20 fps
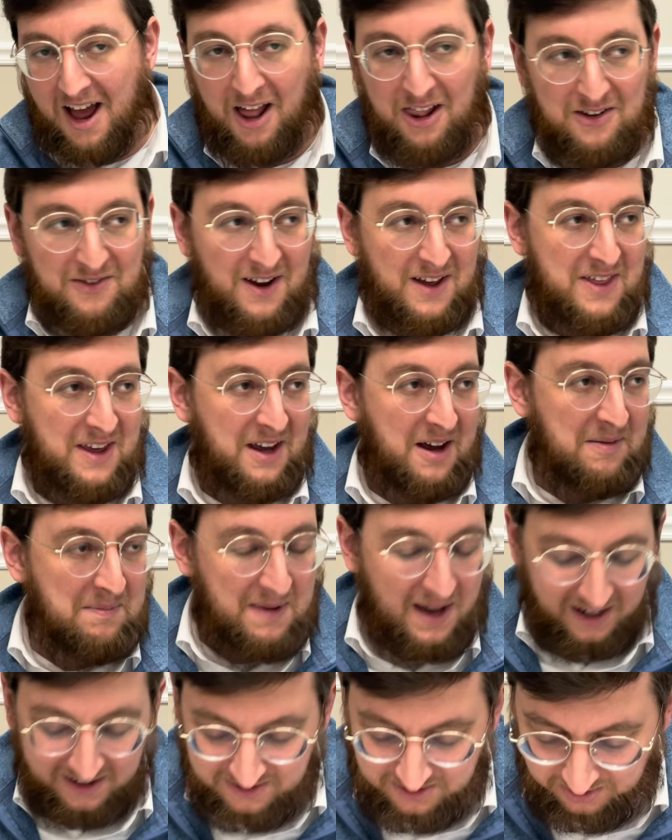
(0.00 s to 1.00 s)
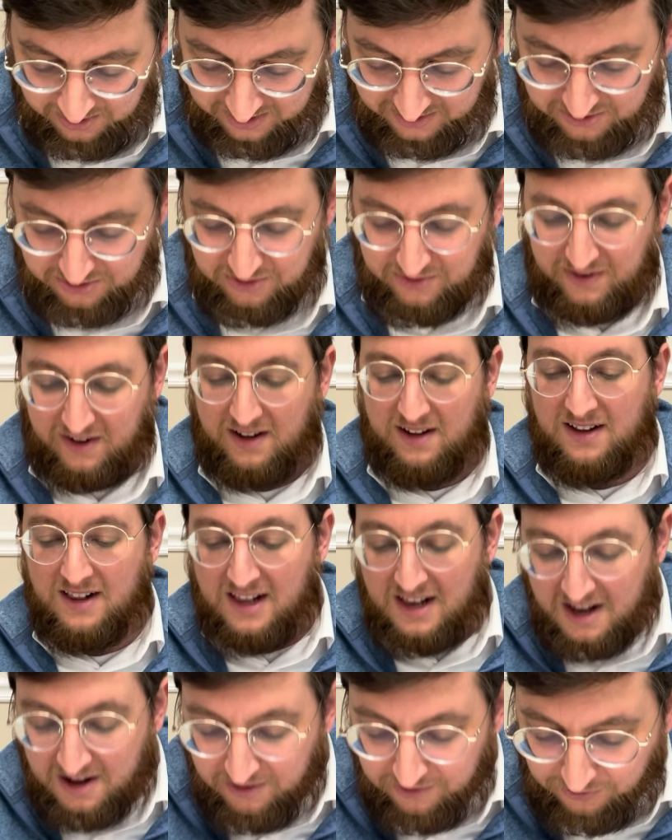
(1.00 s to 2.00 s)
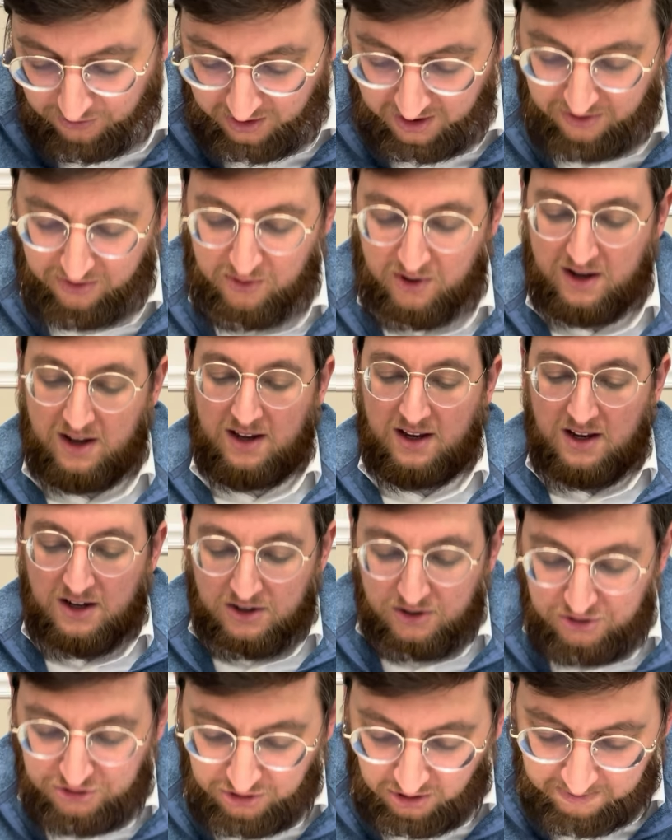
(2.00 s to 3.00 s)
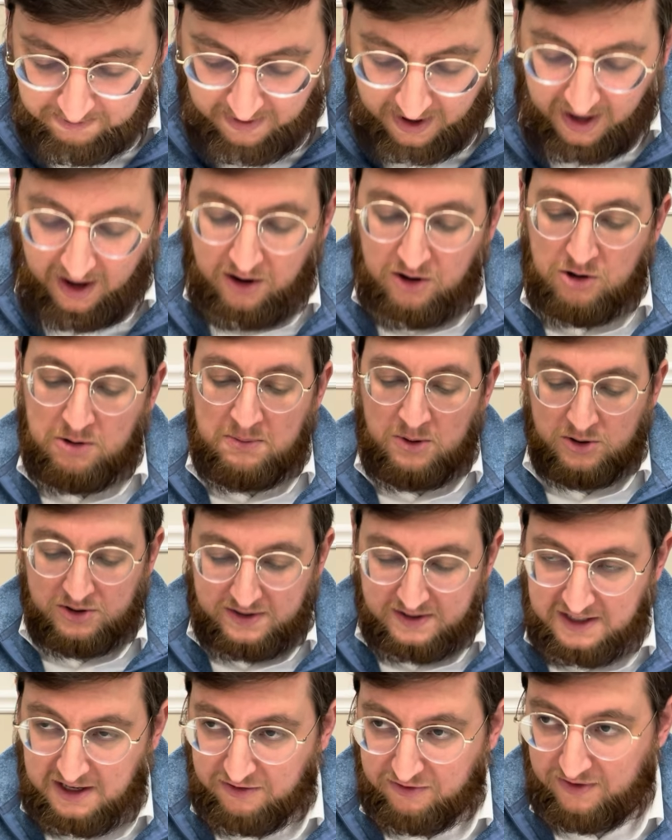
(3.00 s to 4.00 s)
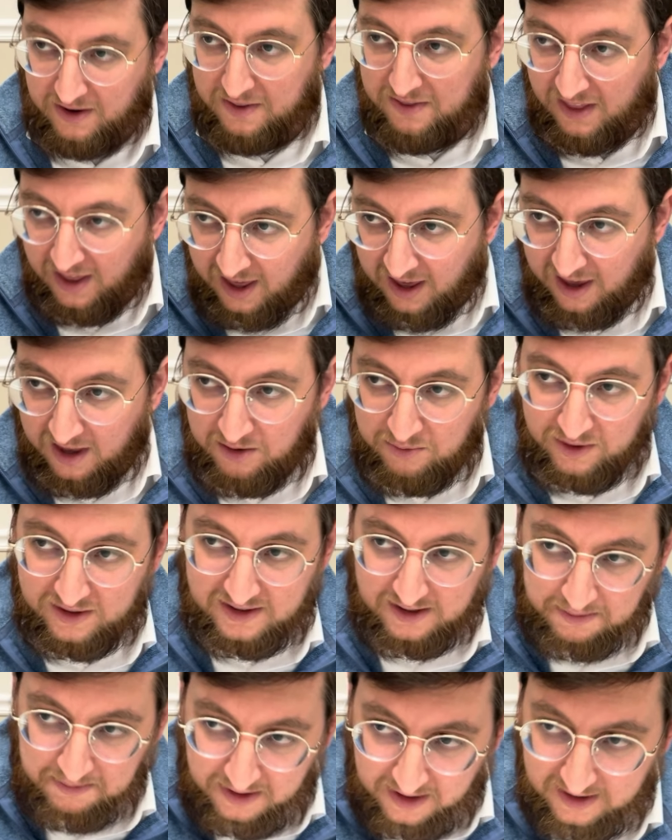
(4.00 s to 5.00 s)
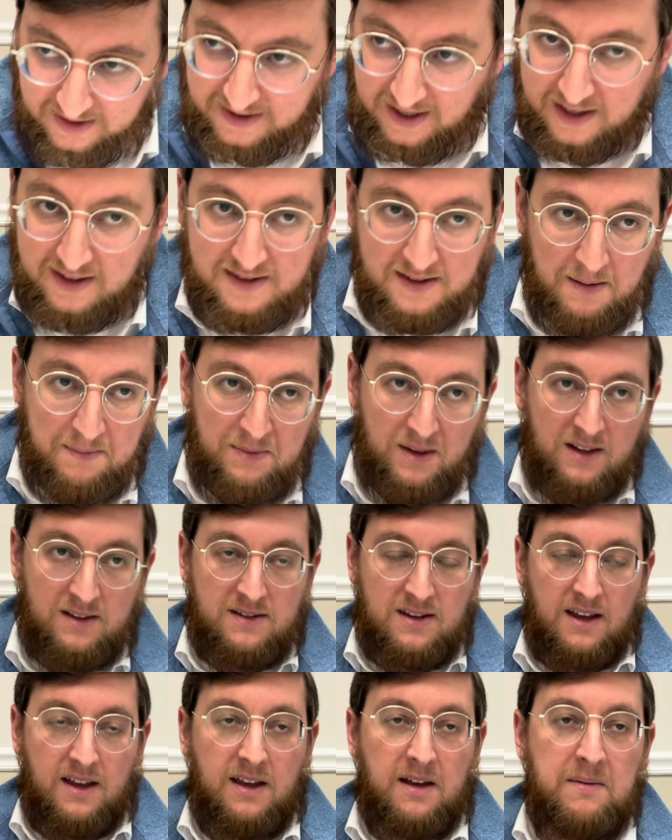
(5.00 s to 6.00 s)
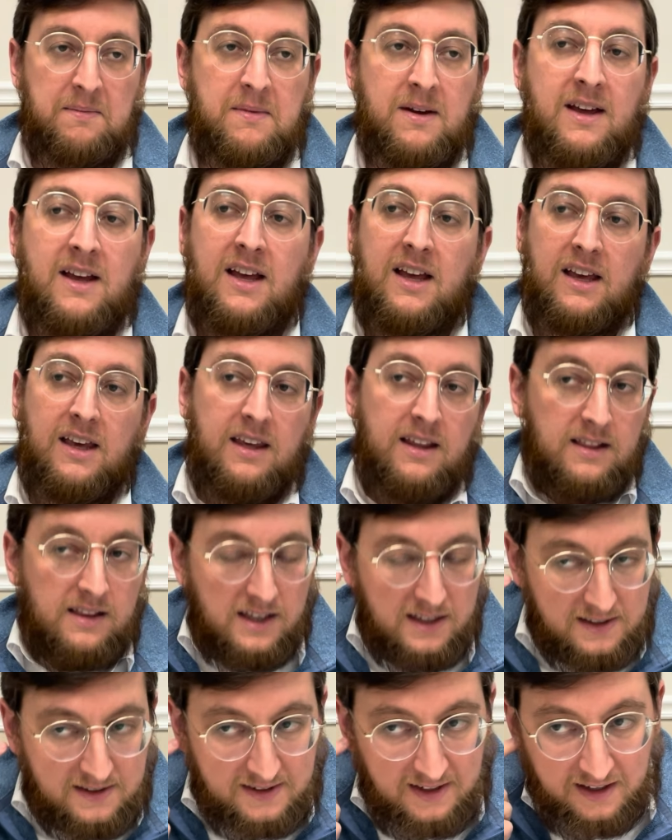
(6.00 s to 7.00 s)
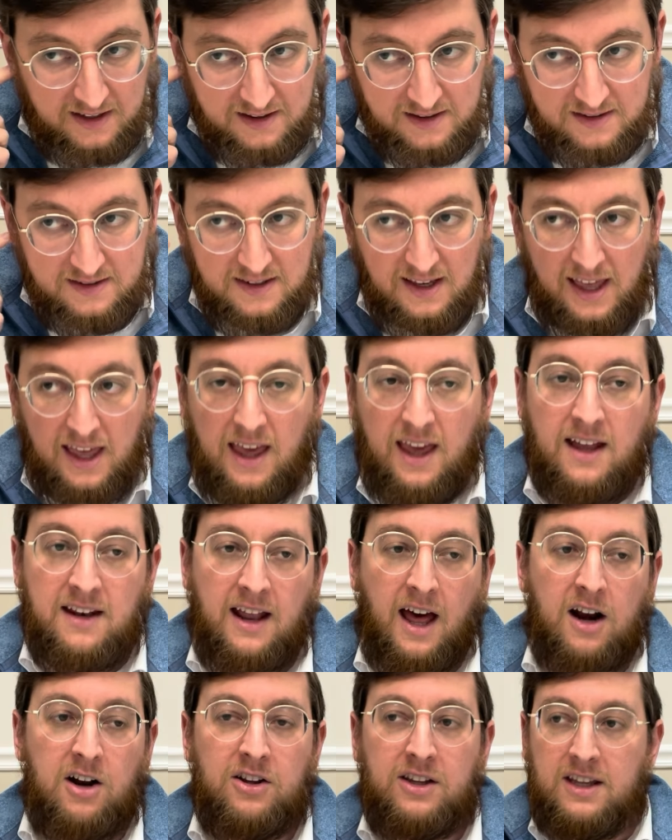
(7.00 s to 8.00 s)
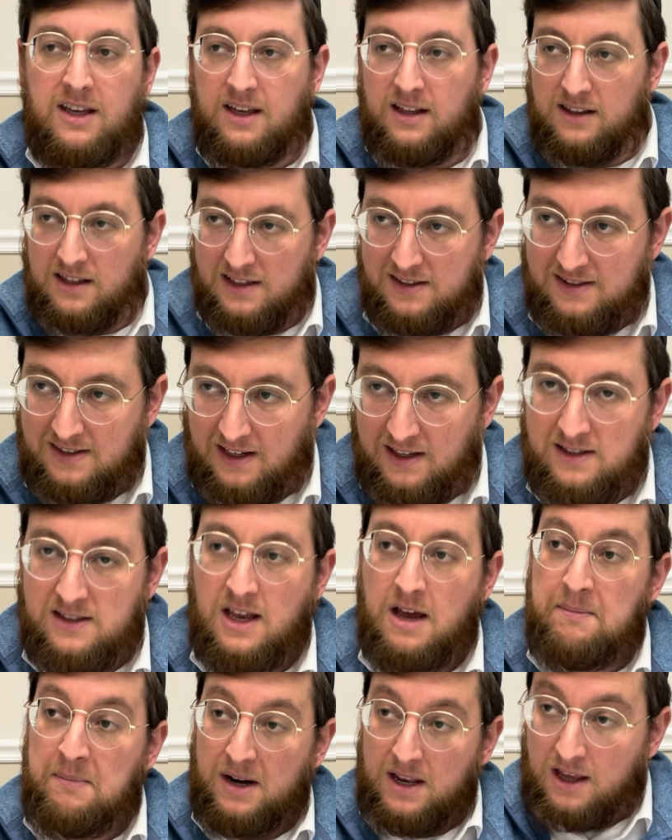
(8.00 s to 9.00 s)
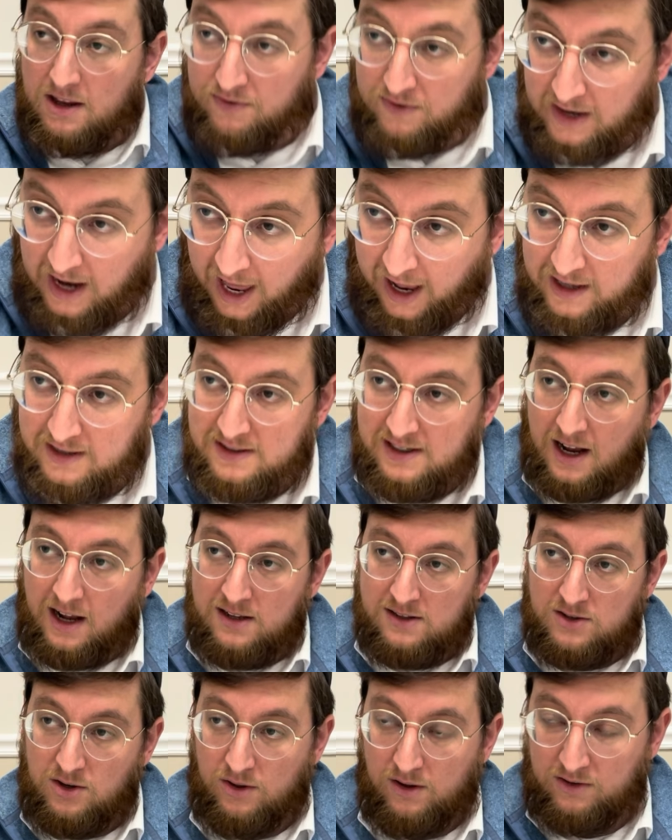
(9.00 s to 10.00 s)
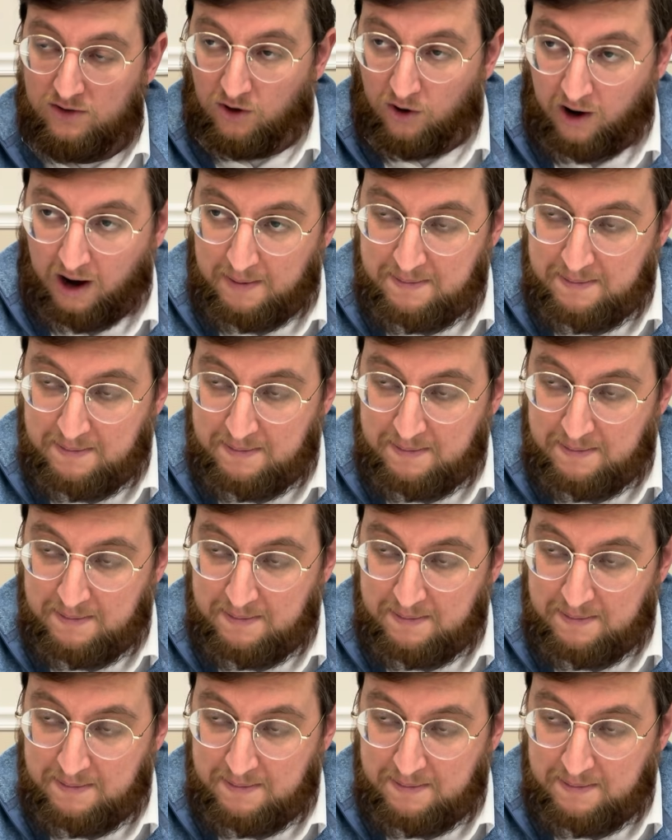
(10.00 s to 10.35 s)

Alavai, they come back too in tshuva. 43. Shomea umosif. And then when somebody says something to him, he listens. And not only he listens, but he even adds on. So the Torah